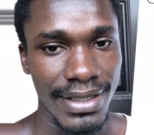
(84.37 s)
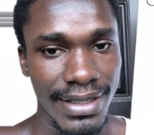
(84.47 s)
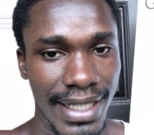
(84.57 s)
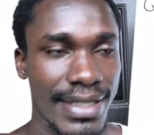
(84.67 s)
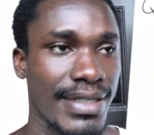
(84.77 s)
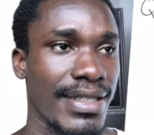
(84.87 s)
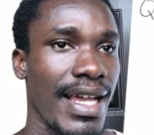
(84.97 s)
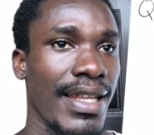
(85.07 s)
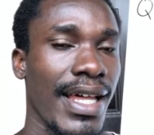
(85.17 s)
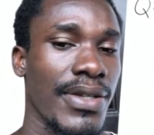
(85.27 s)
that
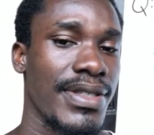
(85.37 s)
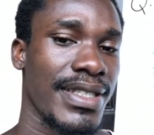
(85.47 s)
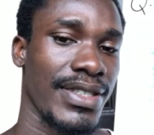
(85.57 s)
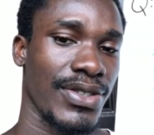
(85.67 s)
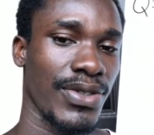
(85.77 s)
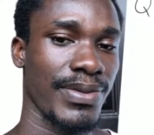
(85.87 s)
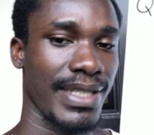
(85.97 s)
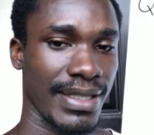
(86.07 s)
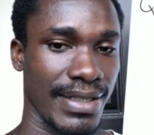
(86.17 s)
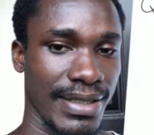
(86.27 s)
allows certain
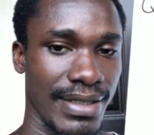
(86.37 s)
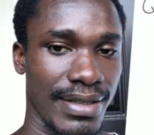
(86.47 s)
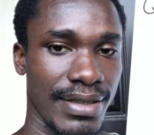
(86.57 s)
substances